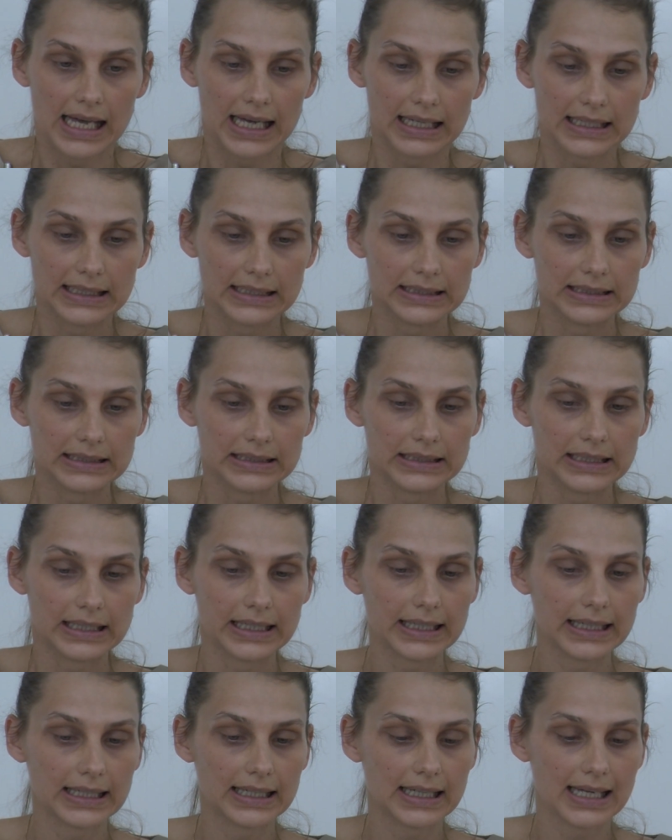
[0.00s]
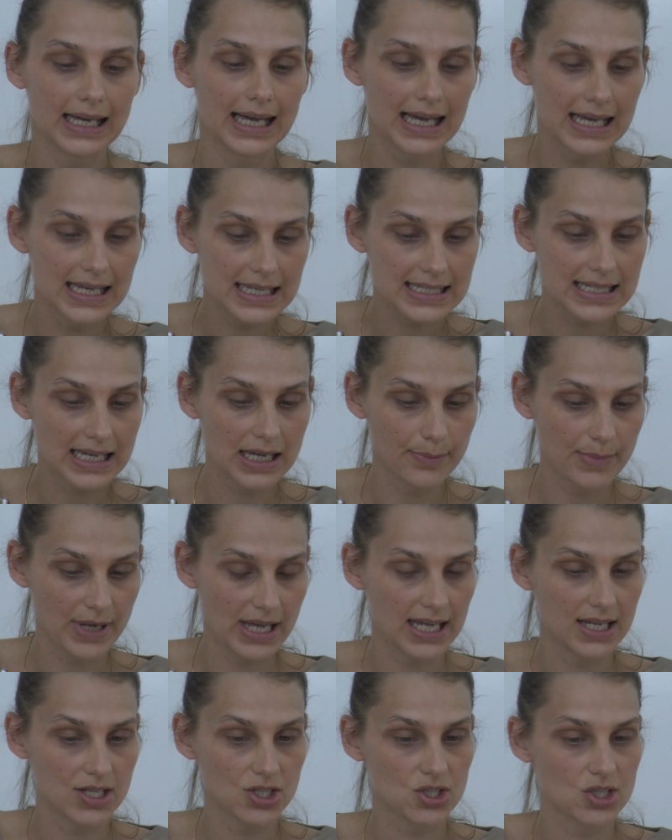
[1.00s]
As I
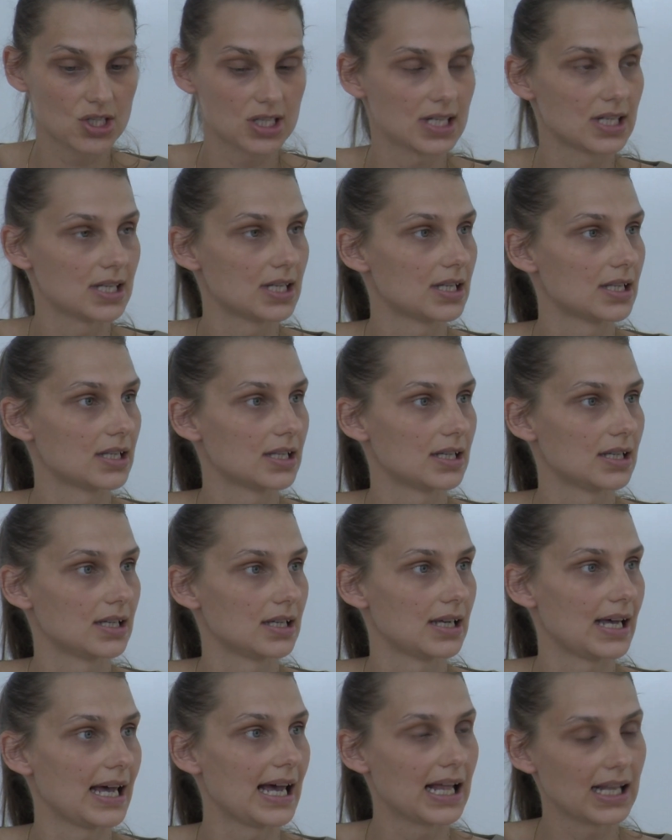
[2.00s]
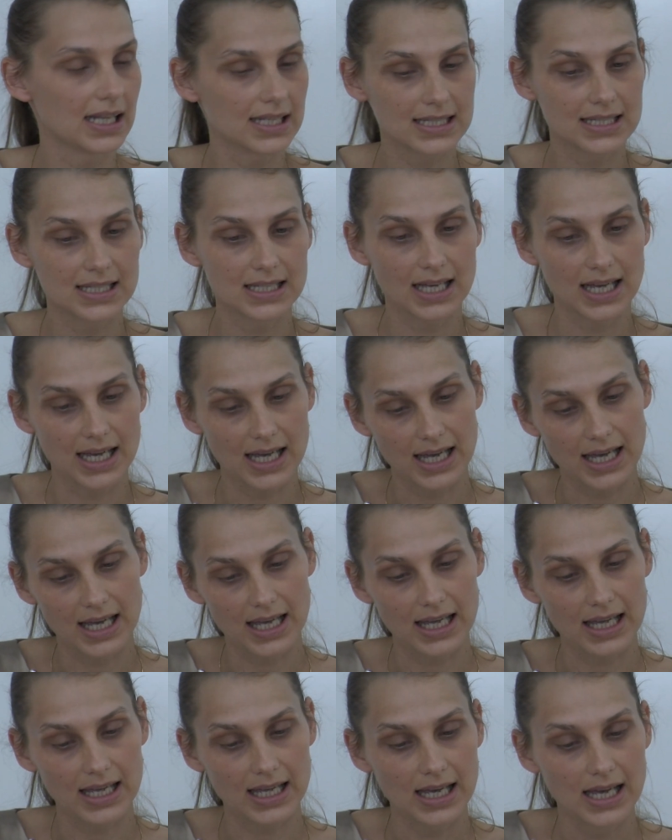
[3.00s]
mentioned,
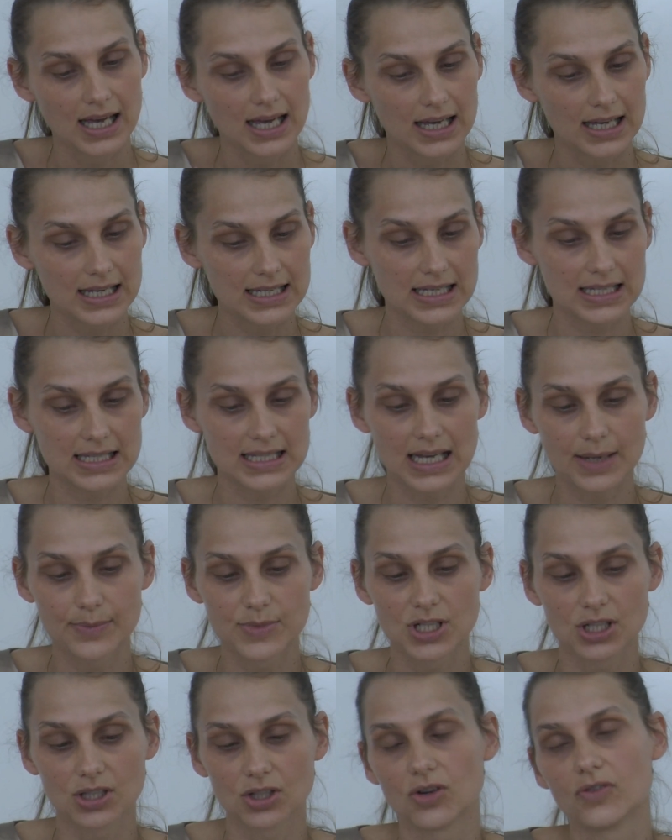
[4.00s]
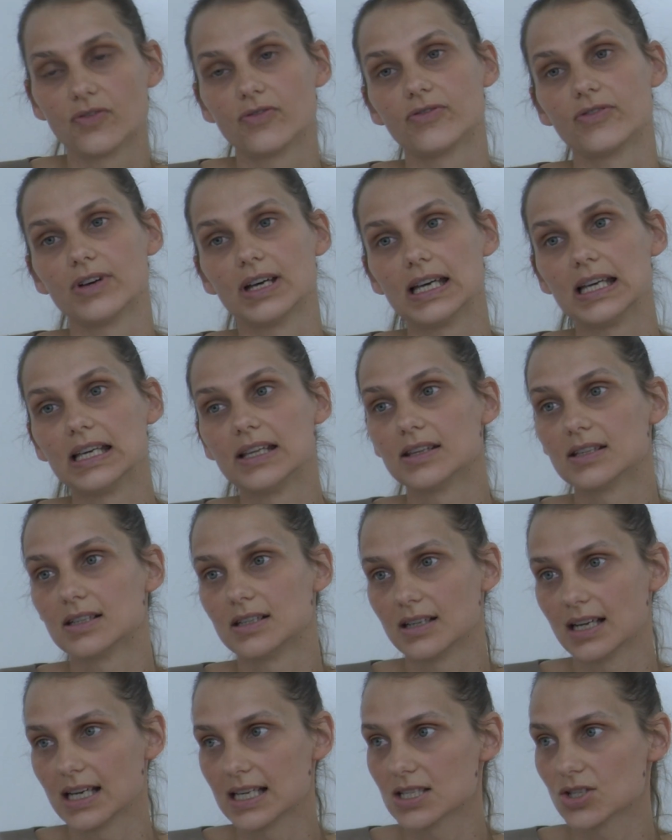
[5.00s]
LCA is a subject of
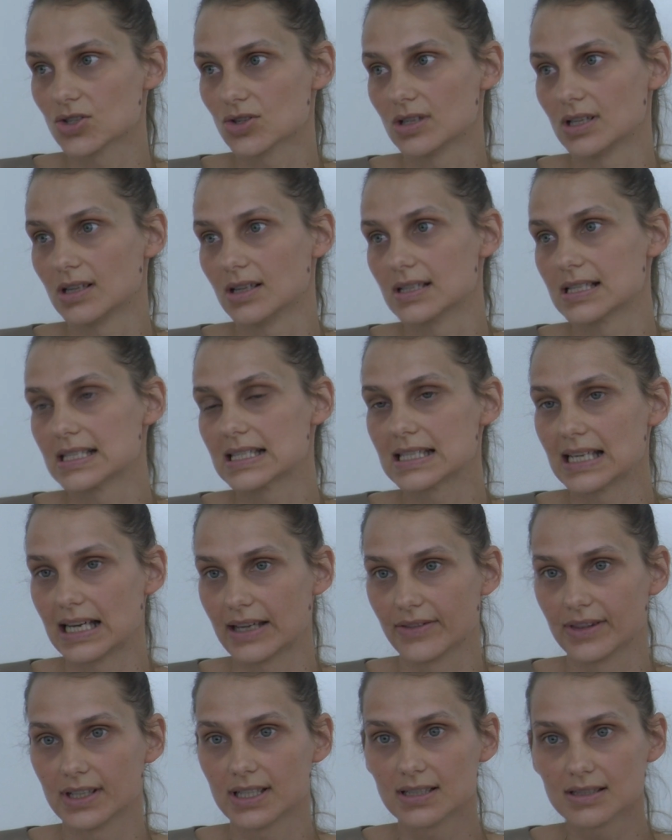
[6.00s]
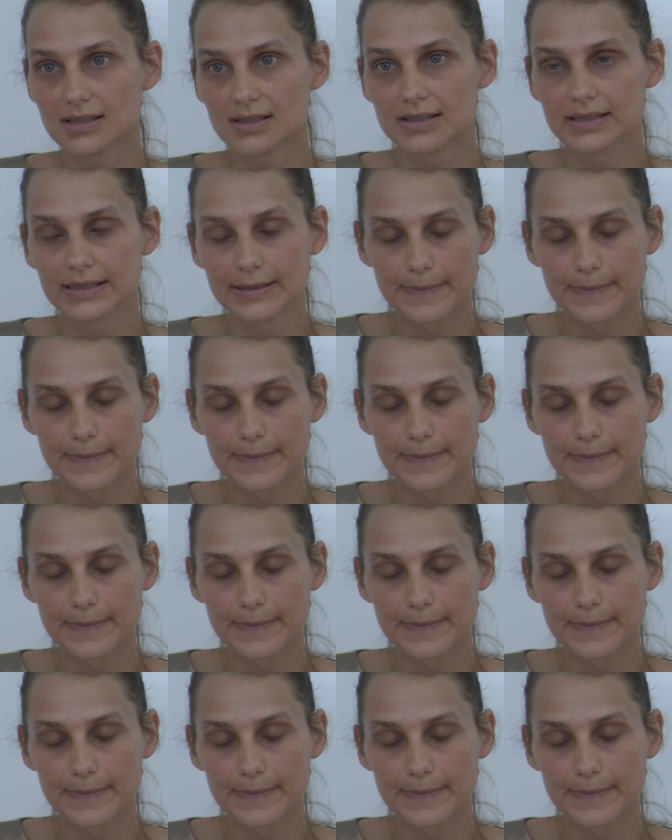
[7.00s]
international standard.